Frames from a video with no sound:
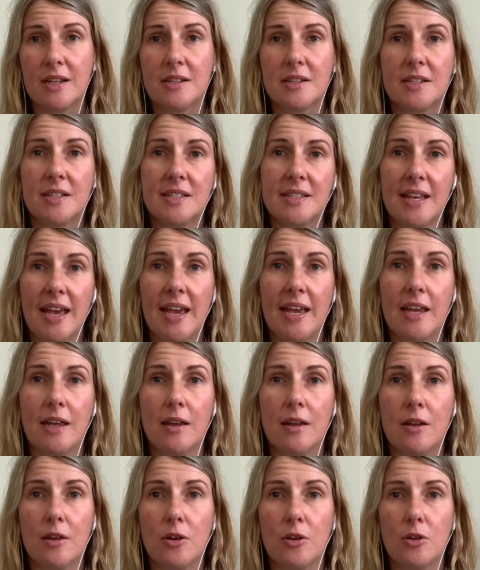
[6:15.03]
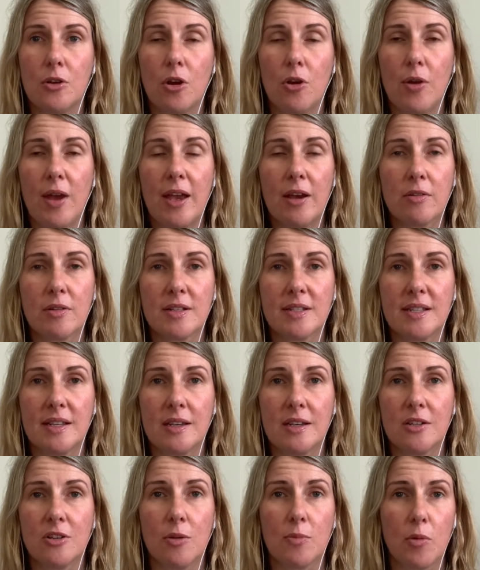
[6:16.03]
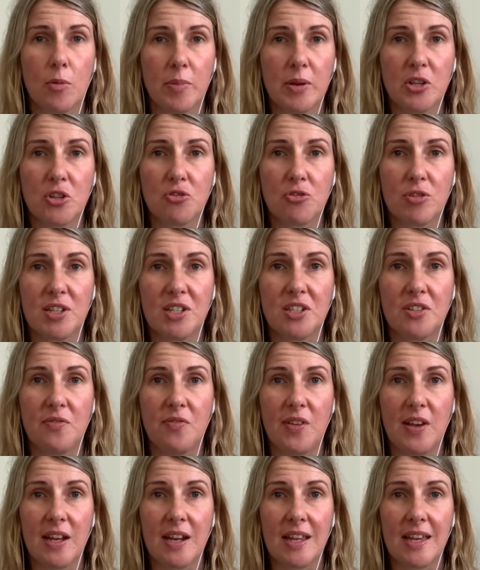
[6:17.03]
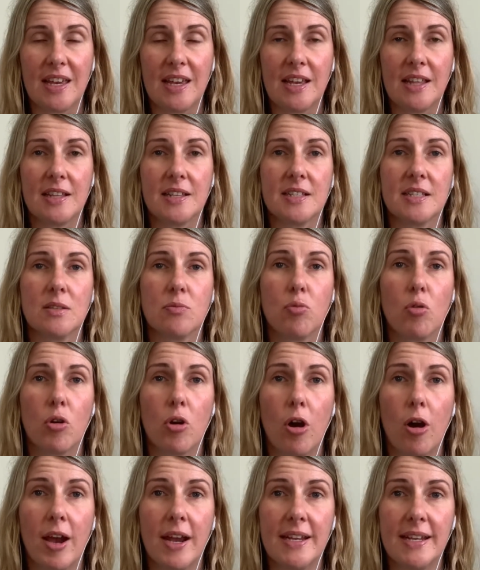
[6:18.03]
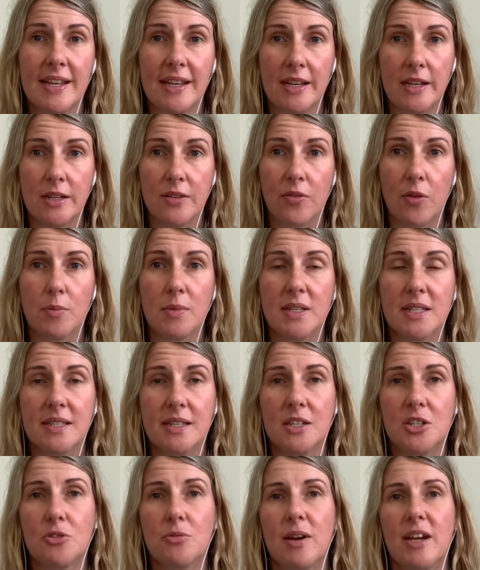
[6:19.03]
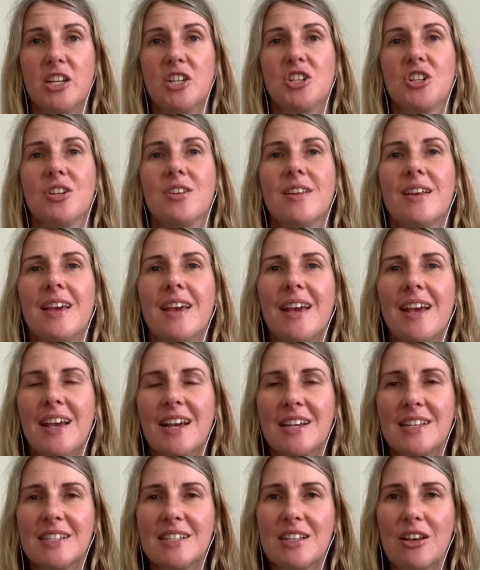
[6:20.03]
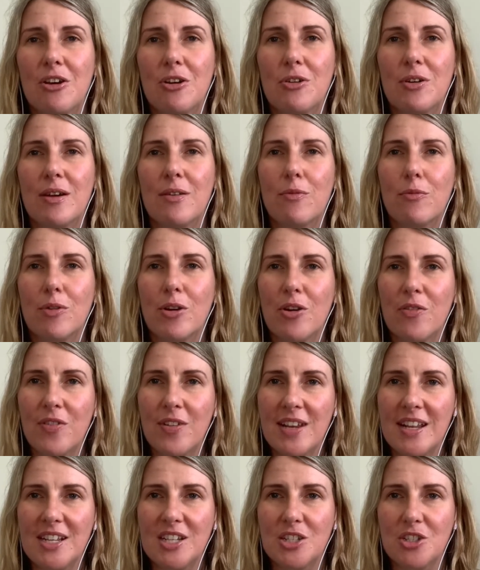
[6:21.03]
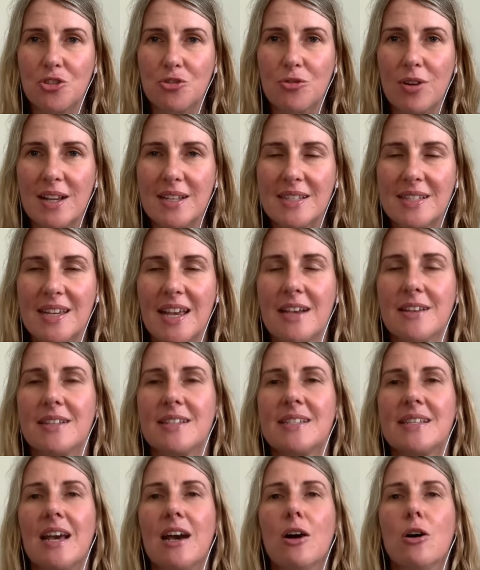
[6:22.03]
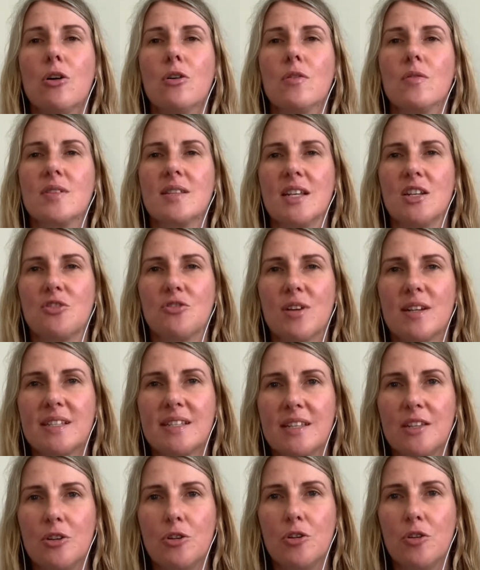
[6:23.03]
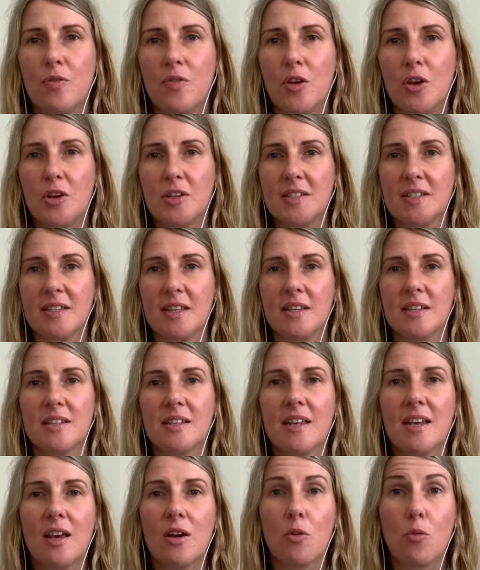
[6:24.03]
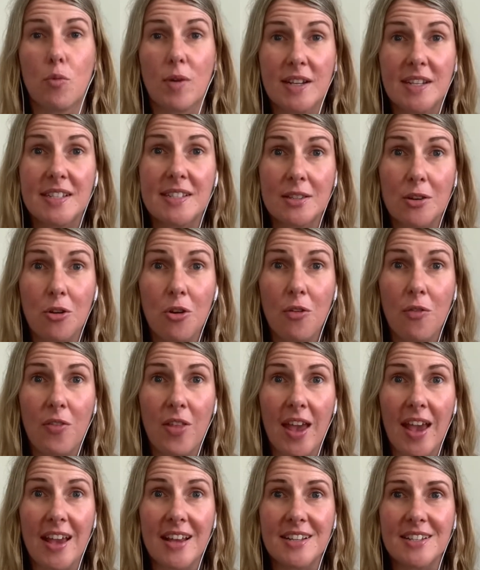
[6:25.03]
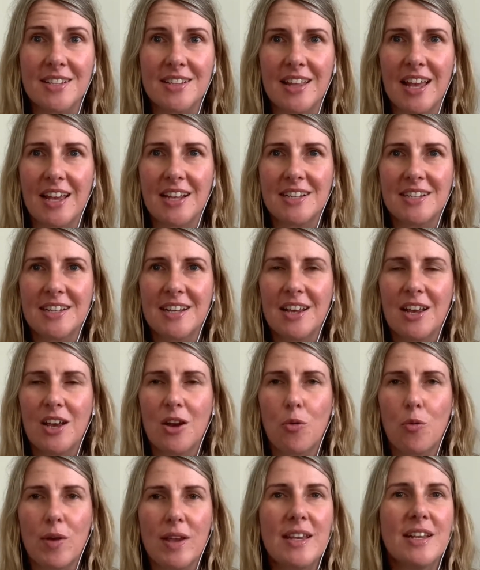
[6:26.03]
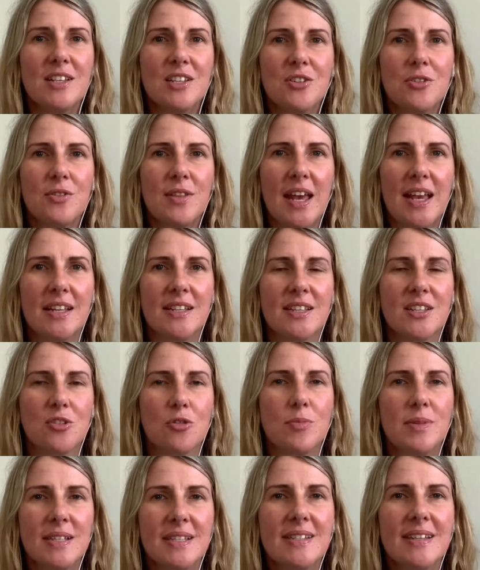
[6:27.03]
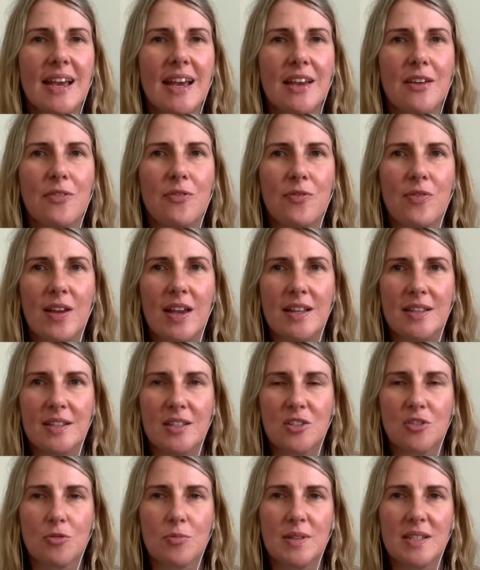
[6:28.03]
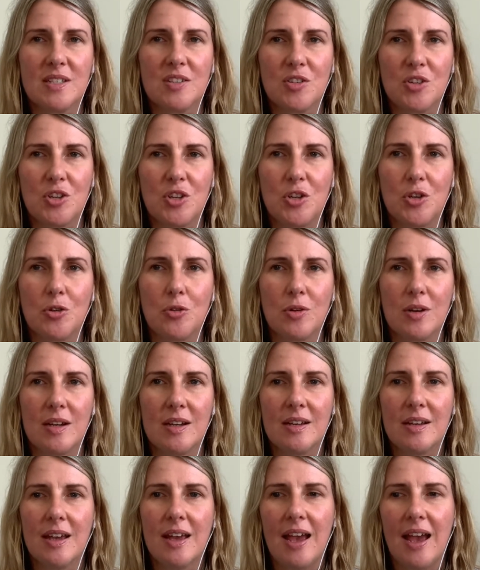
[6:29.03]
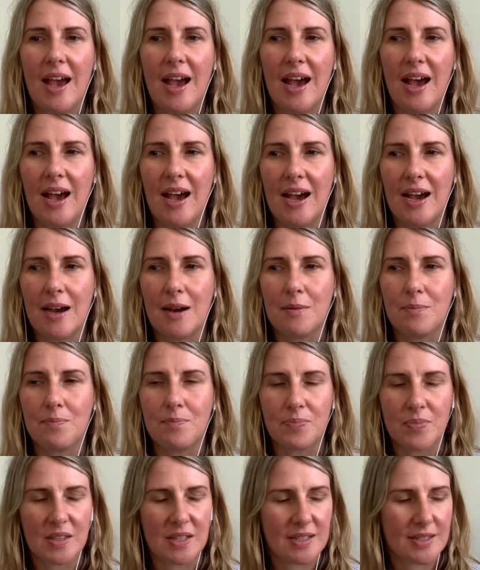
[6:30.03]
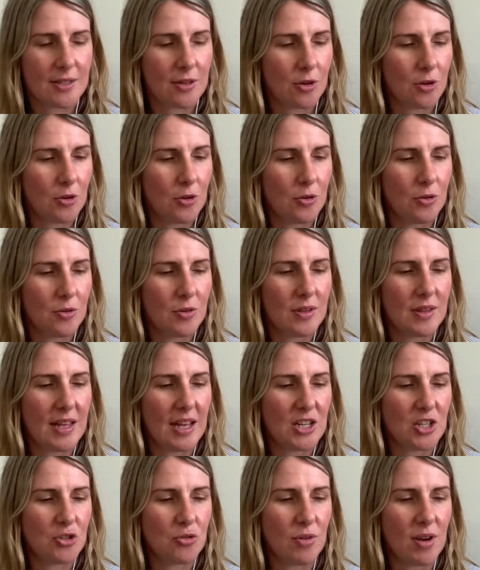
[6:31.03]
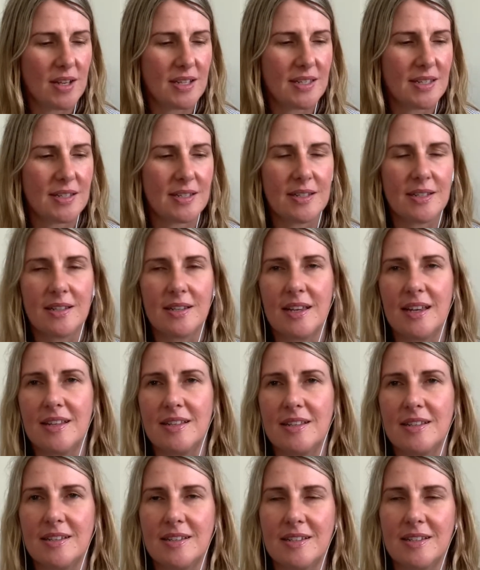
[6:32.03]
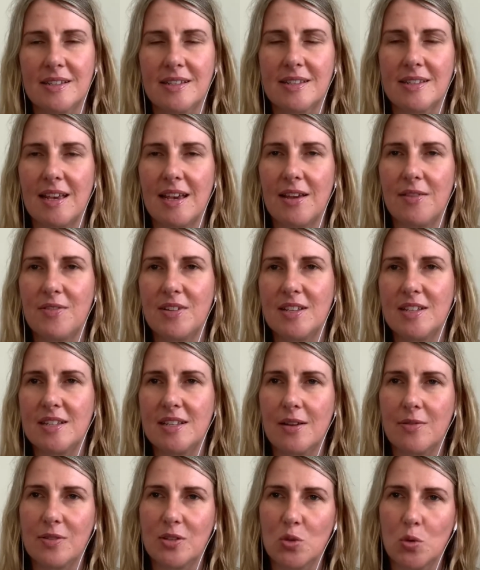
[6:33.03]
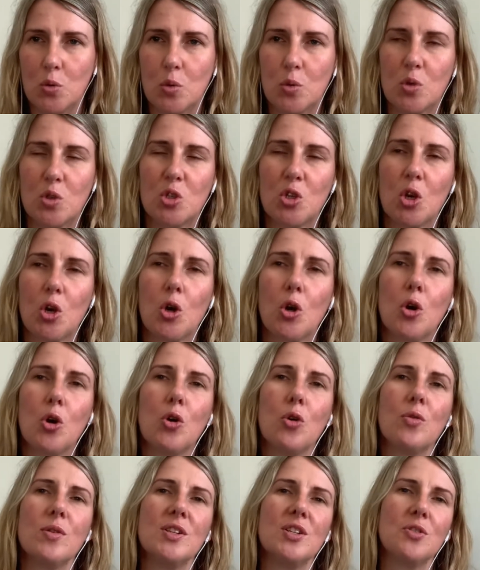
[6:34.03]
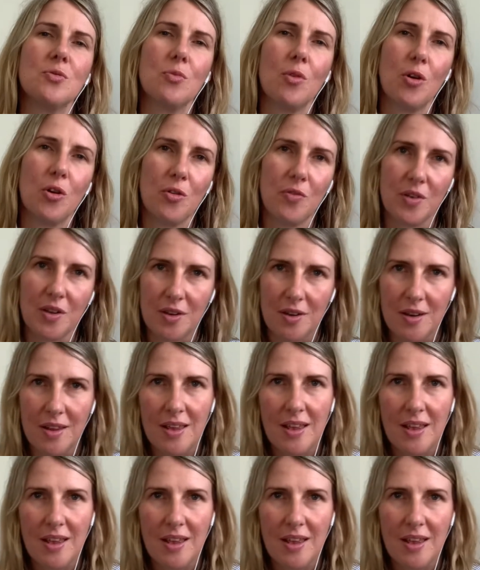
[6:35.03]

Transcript: To say, no, hang on a second, I'm not being treated fairly here. This is what I need from this situation. So we often need to trust ourselves and trust the universe that we deserve that we can do that and still be safe and still be secure. So that trust and safety stuff is all so interwoven.